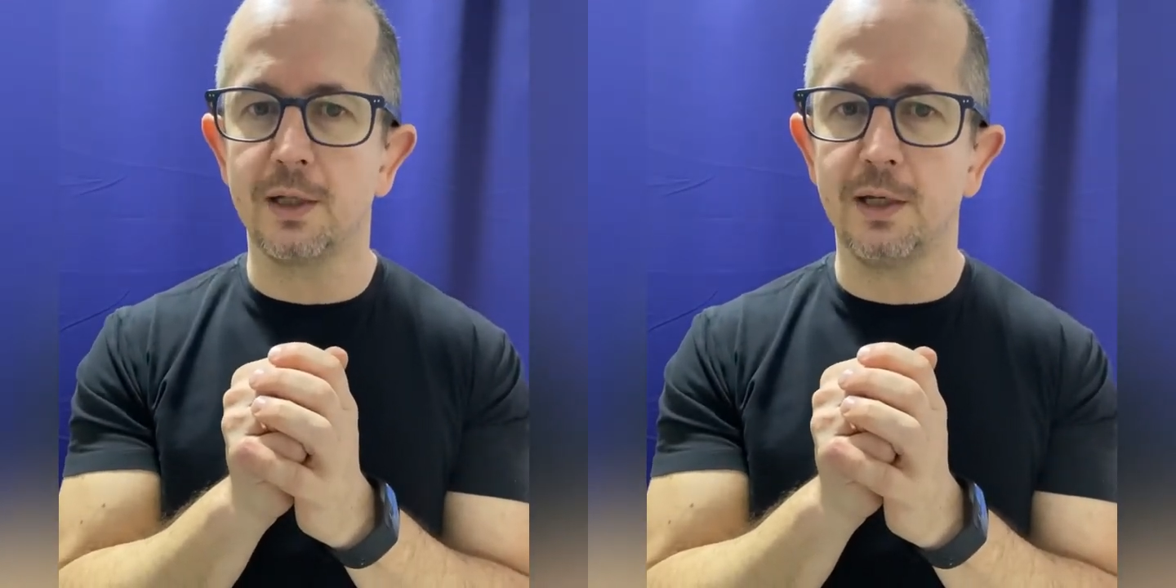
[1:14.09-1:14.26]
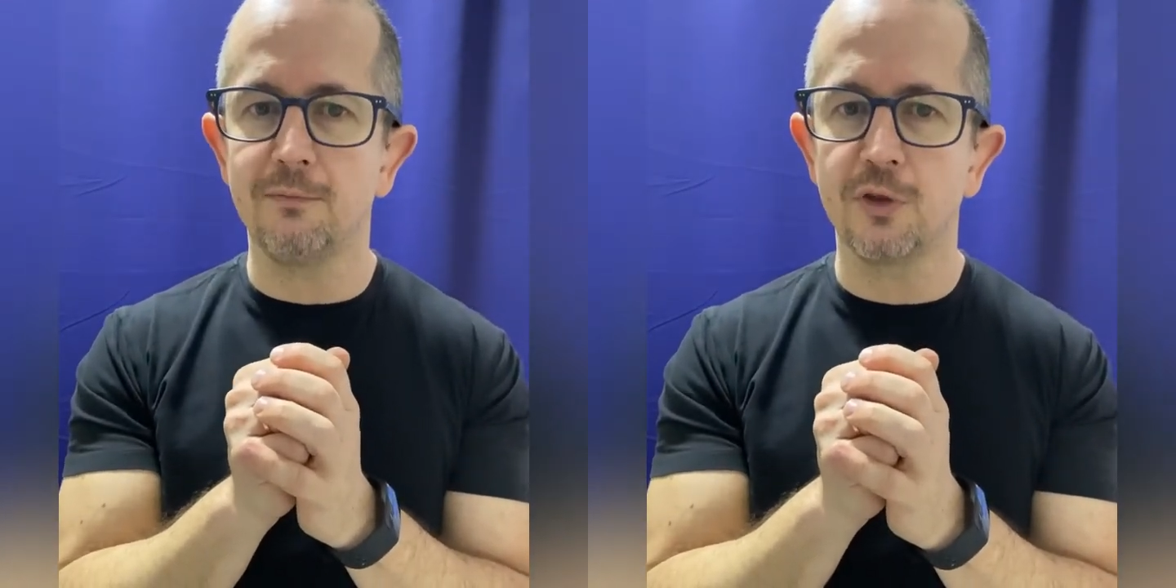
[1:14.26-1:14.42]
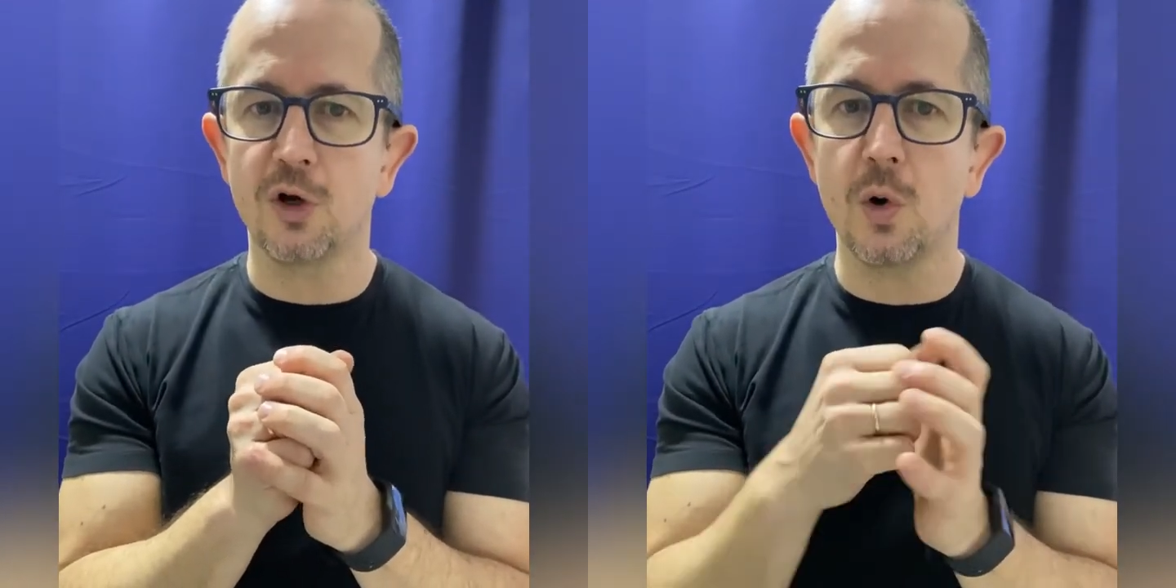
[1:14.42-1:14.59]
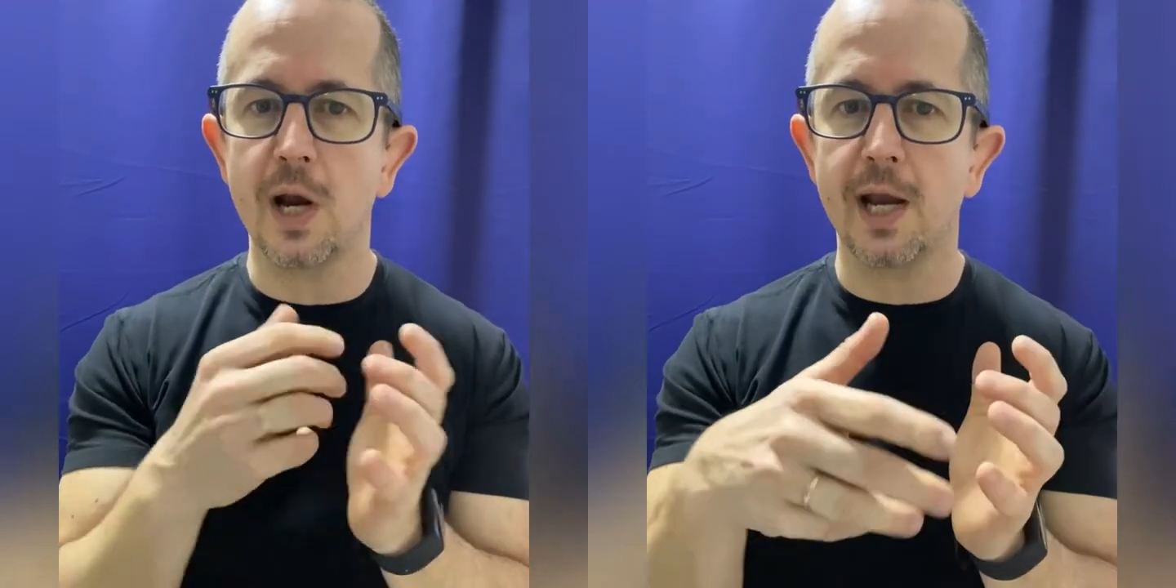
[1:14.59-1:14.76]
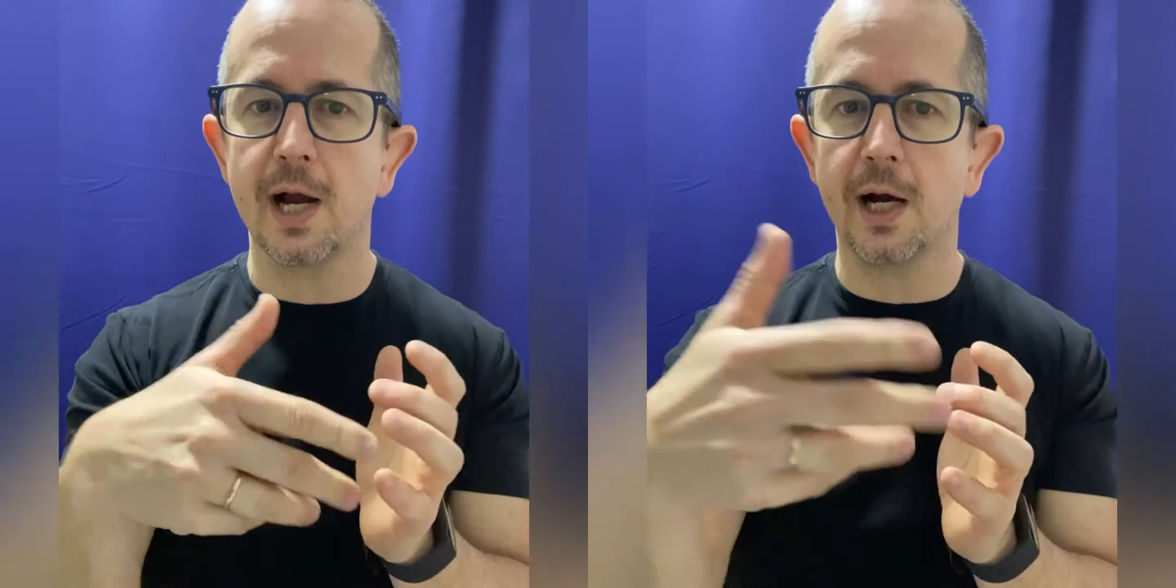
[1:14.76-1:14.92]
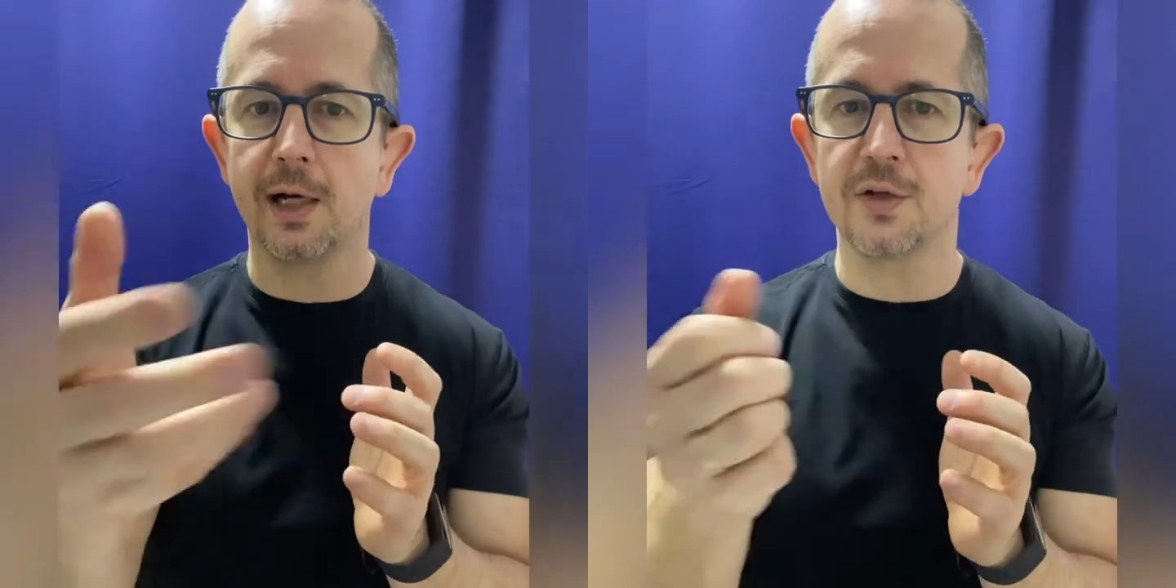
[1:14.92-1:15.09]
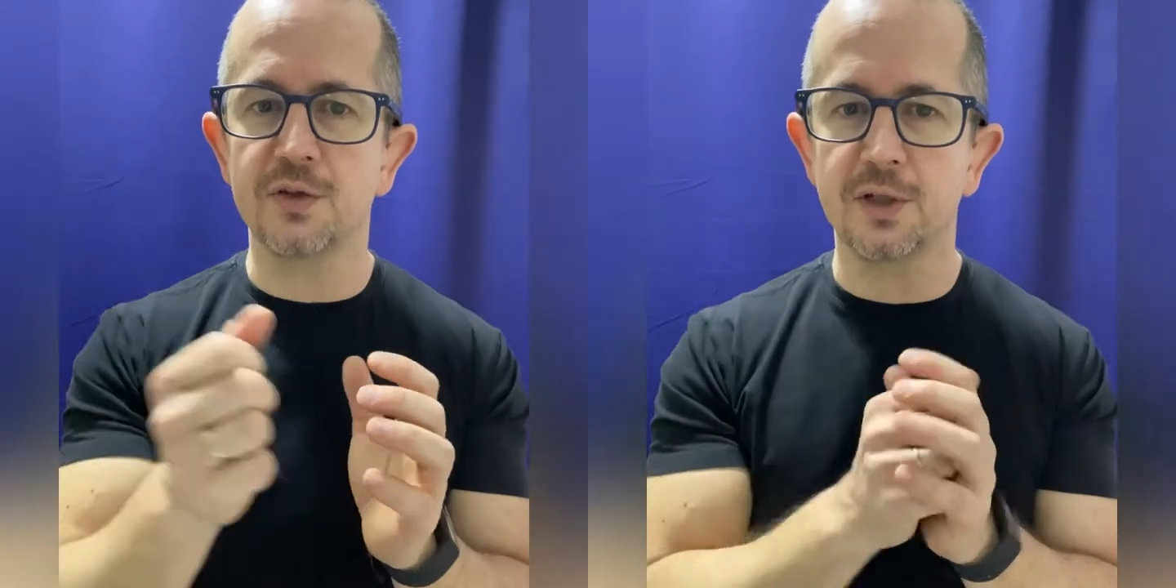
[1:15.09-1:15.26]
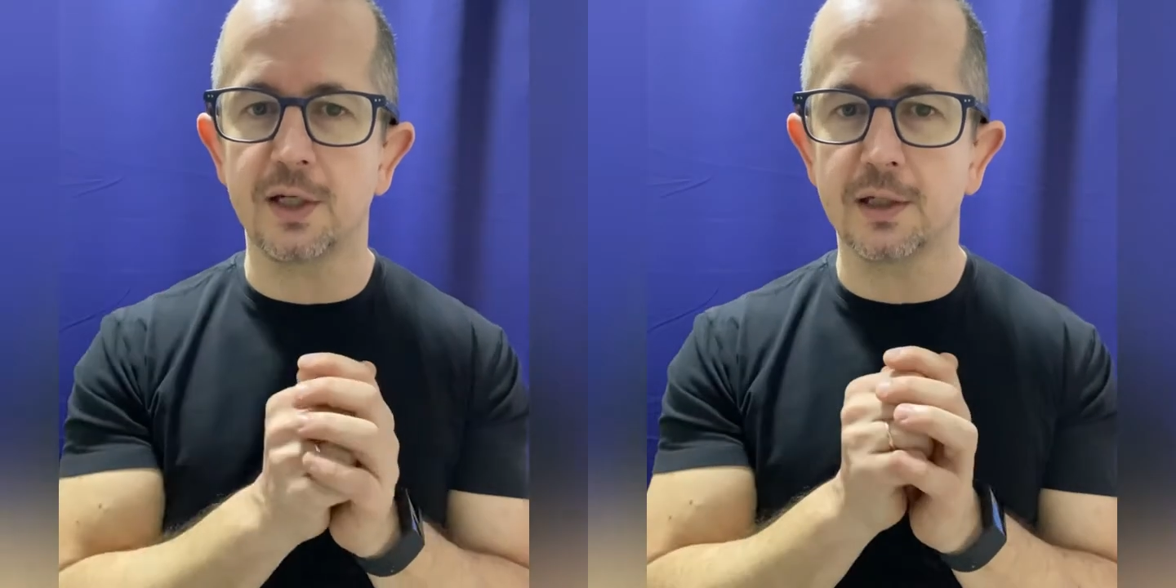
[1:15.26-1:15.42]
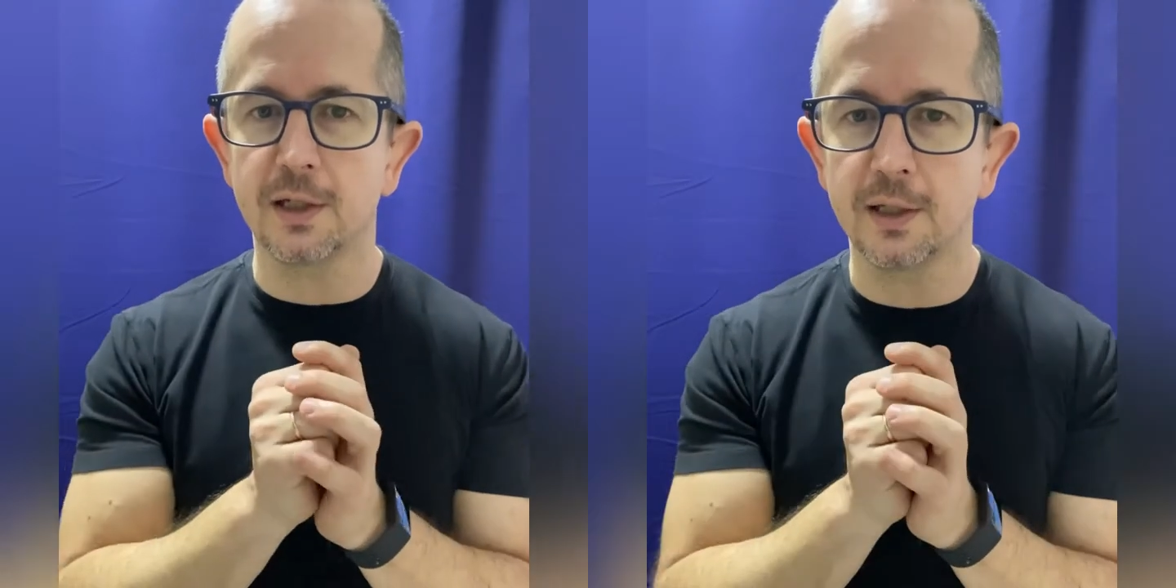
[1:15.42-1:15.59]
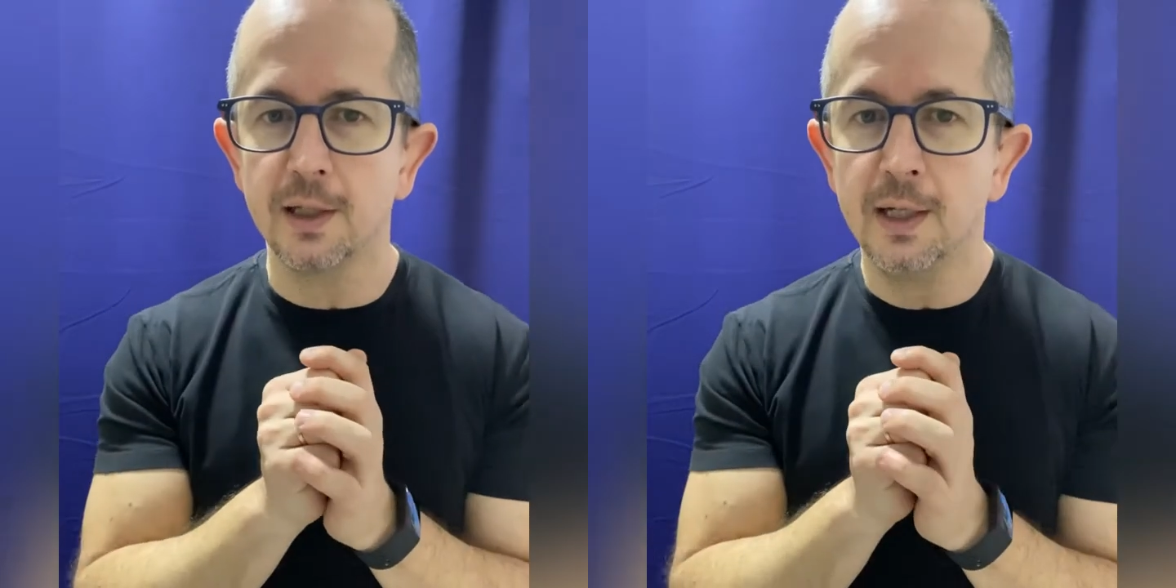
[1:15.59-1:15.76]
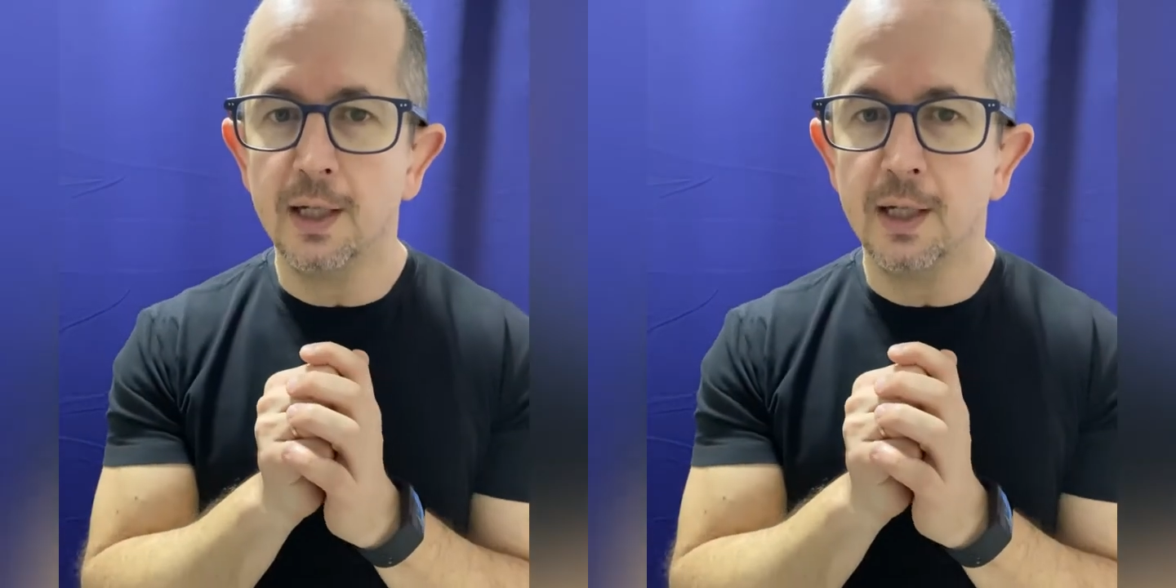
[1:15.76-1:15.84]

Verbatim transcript: even though AI is taking